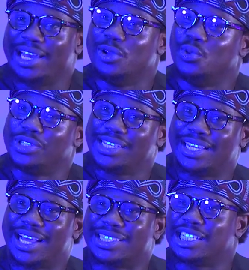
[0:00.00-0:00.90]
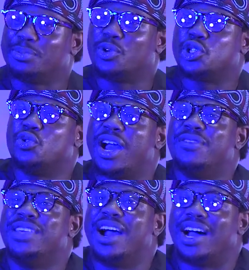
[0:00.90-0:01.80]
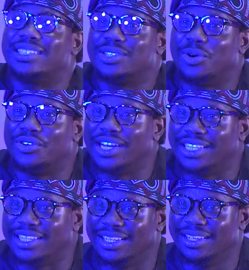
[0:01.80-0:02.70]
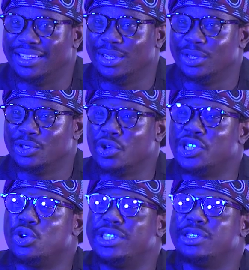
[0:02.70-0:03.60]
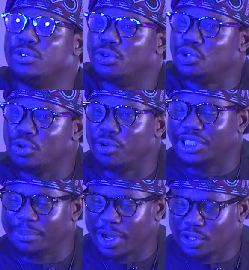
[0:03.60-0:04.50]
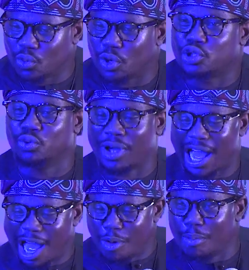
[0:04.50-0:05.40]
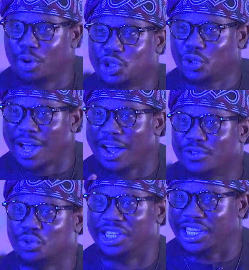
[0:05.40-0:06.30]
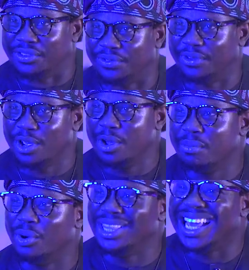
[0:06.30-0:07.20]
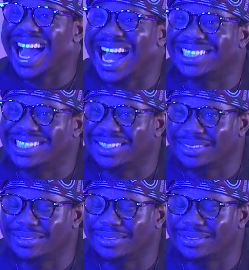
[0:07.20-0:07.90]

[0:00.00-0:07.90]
he will say that is because you have the heart already. So it's not so much about how much you have to give, but the heart.